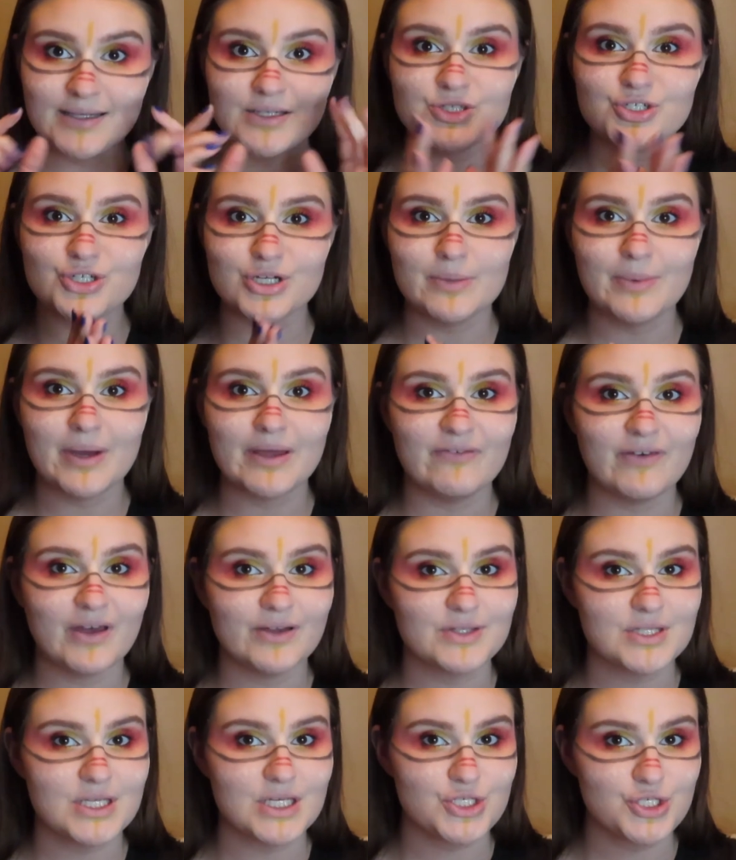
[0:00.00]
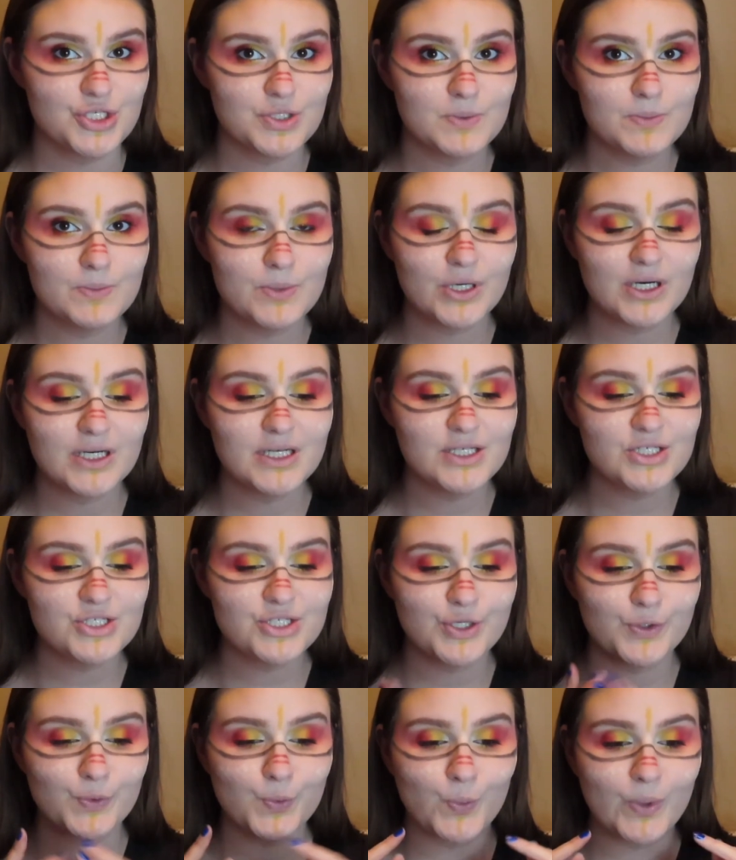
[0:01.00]
of took my foundation brush
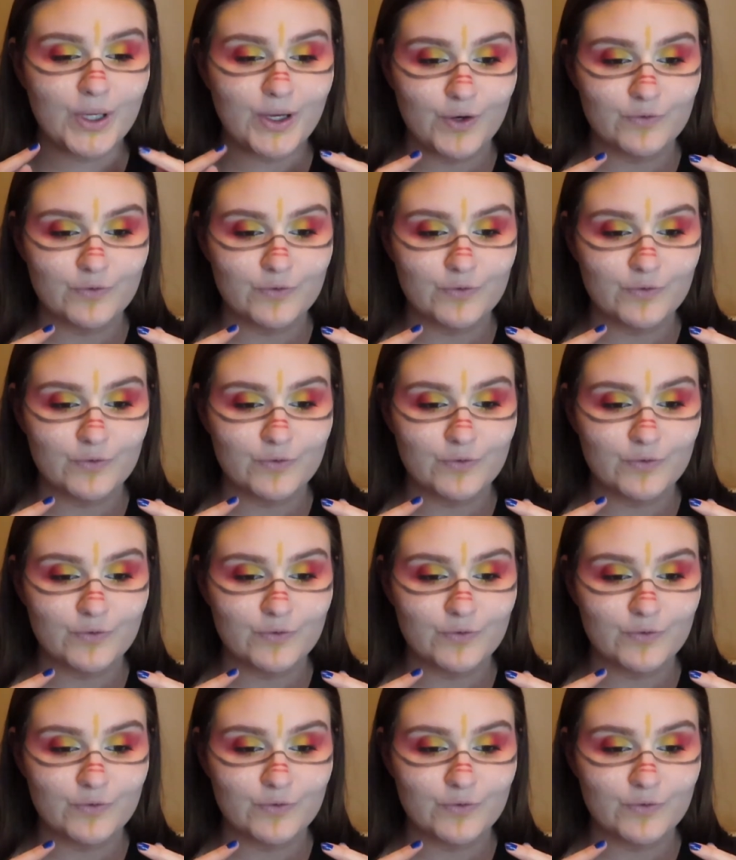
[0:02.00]
and went